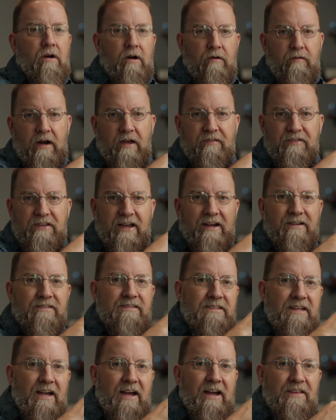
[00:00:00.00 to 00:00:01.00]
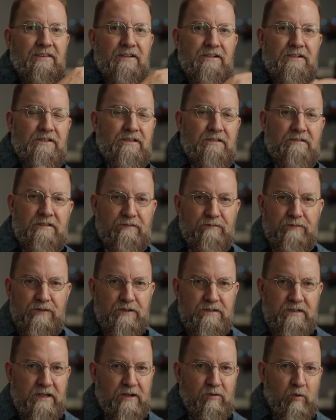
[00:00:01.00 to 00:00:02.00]
around the outside that it
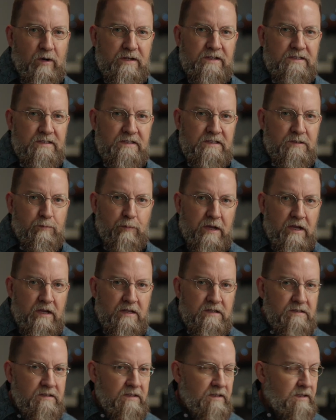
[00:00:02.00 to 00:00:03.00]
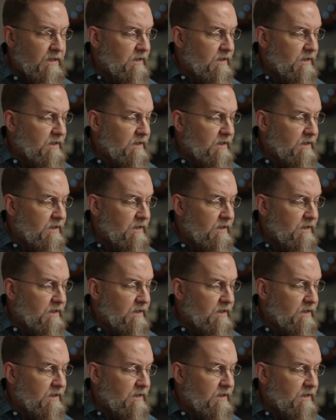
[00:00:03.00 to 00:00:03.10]
feels like wasted space.